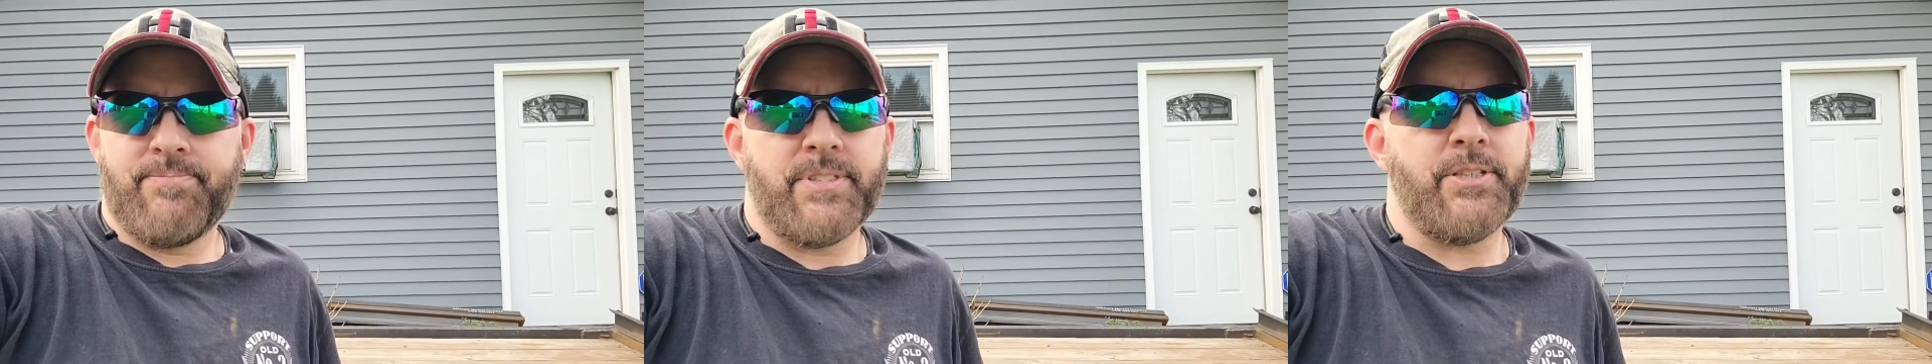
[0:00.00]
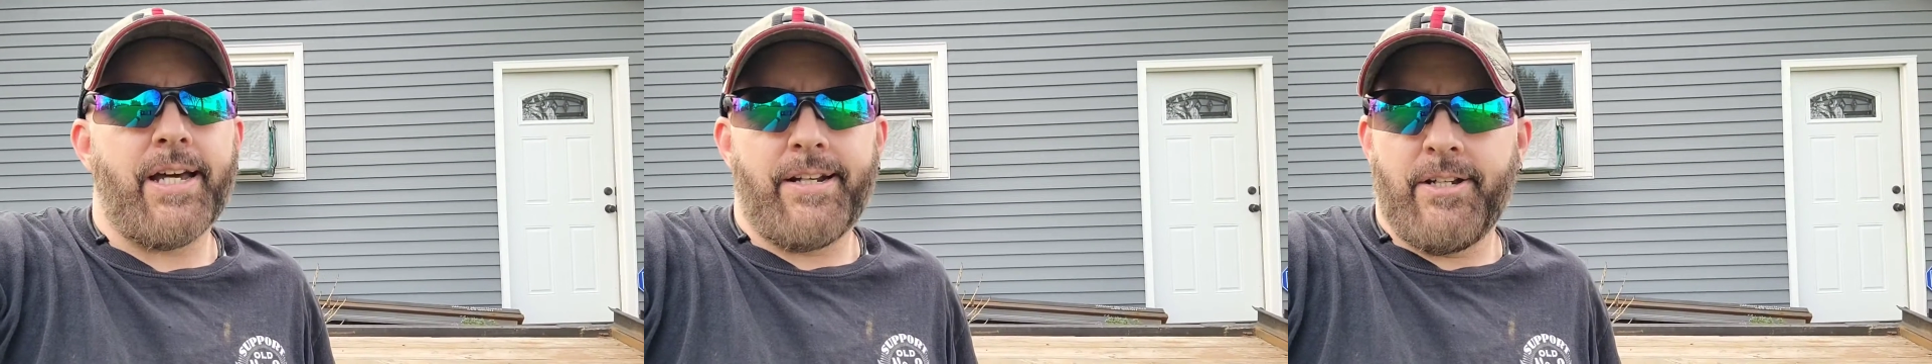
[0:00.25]

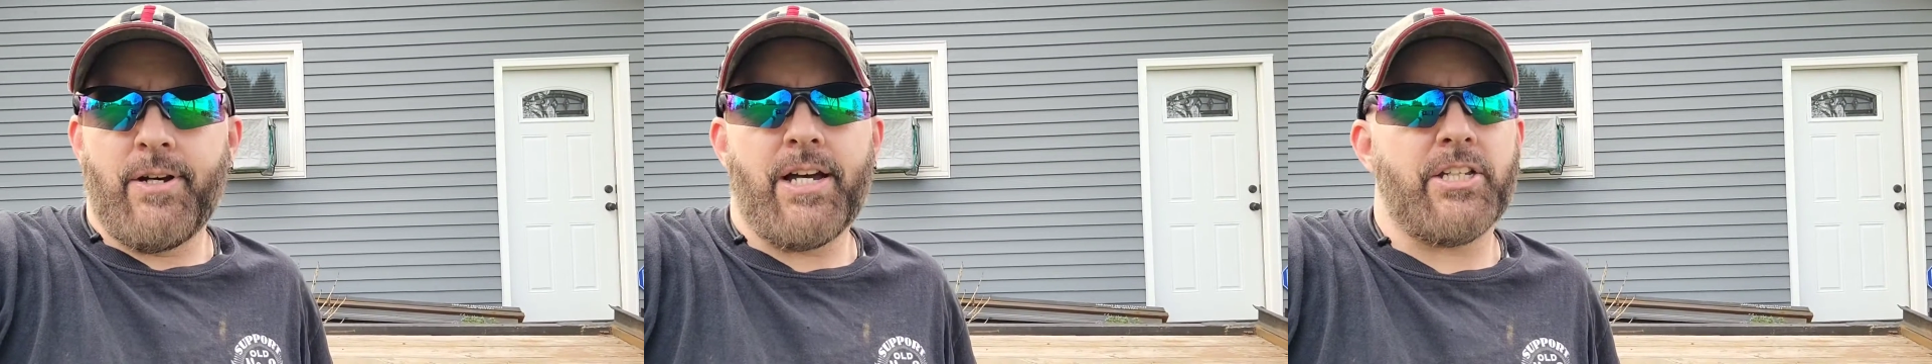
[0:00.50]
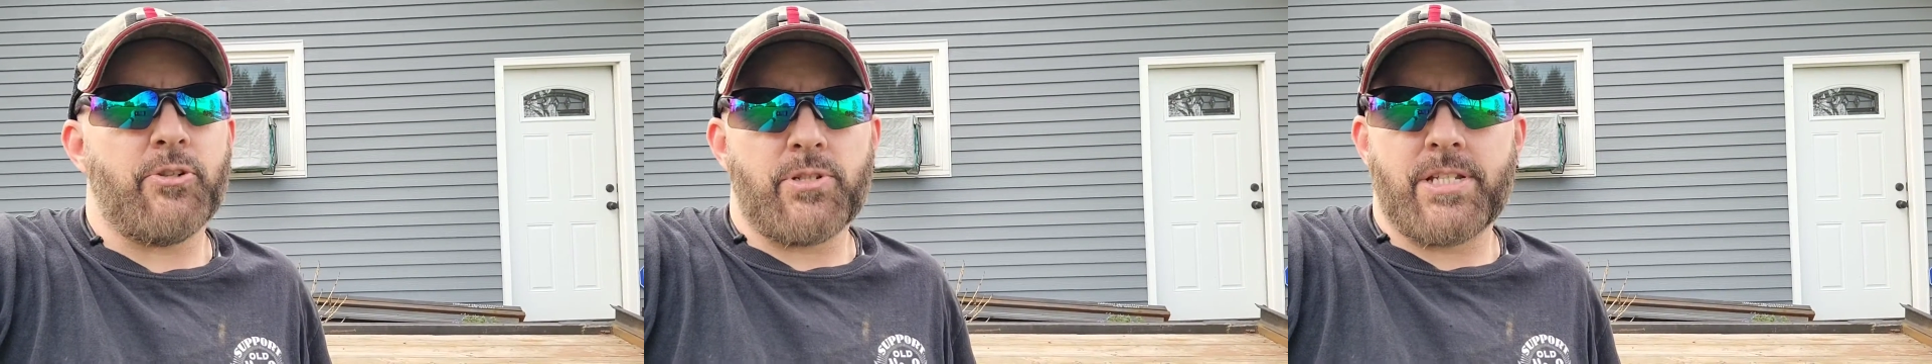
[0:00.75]
You got to know how
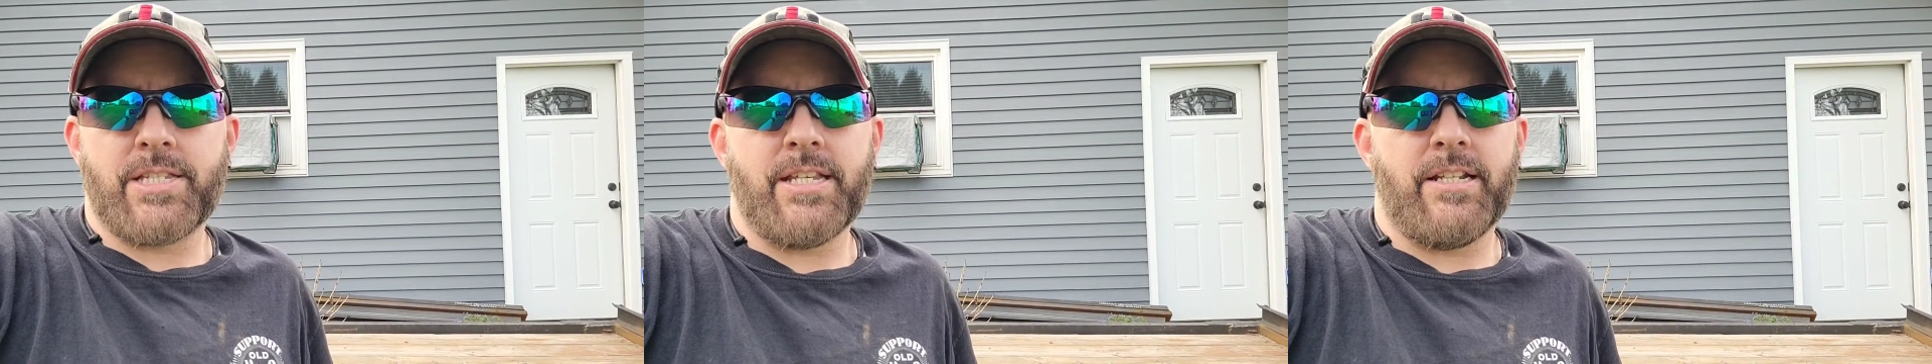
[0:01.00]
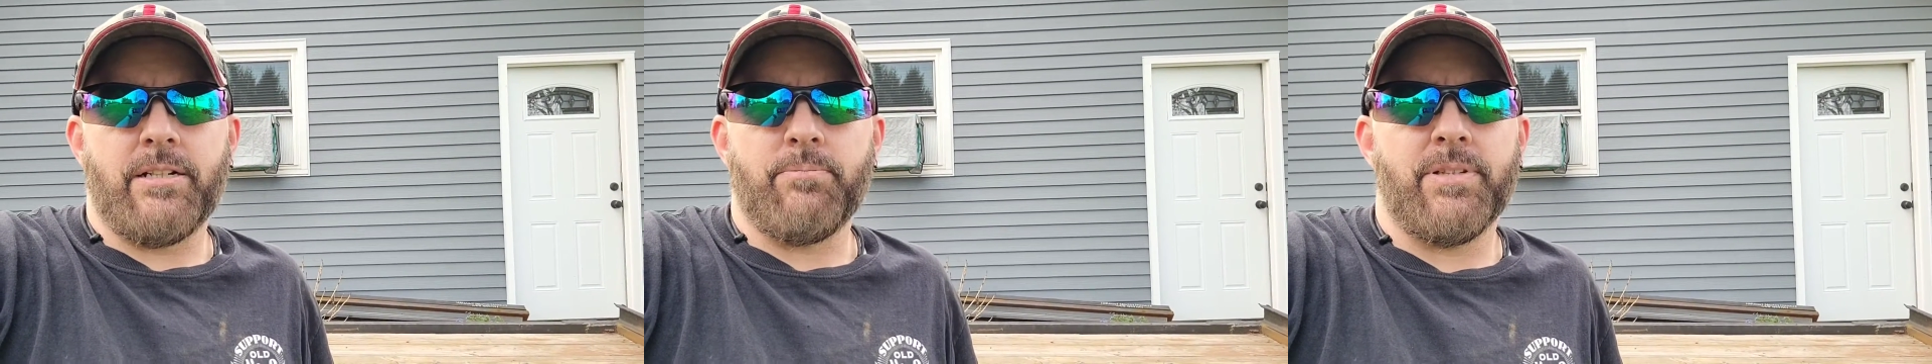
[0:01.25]
yours is
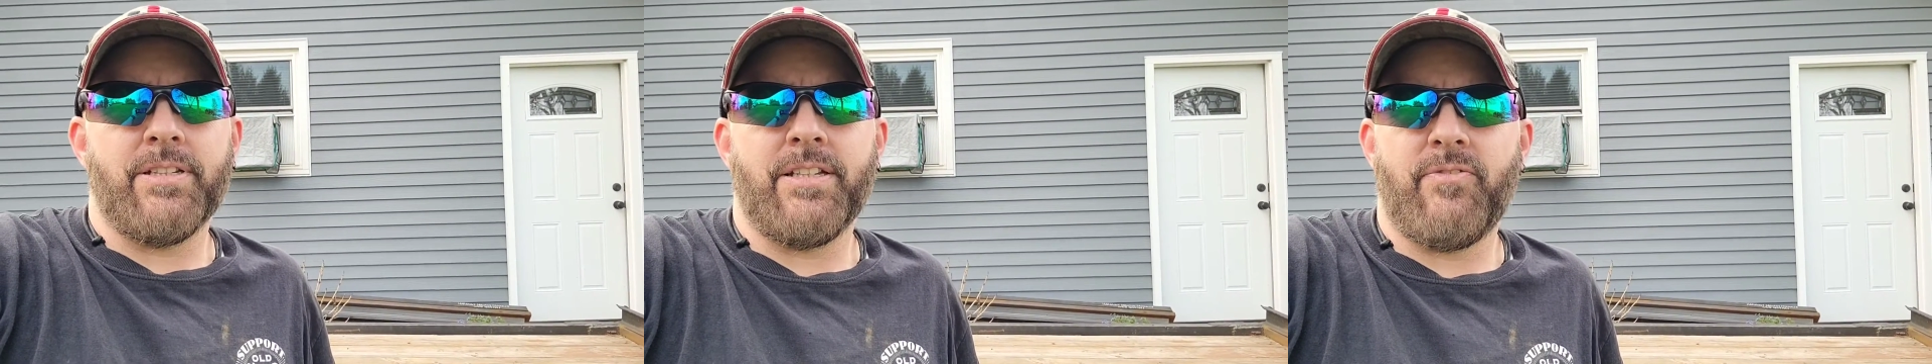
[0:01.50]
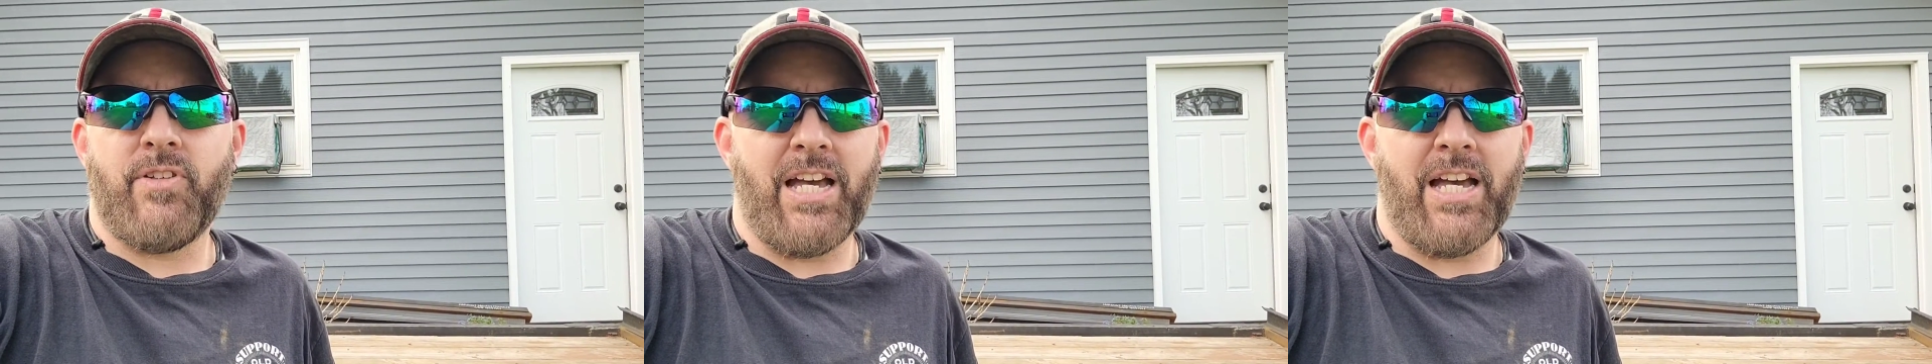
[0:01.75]
set up. If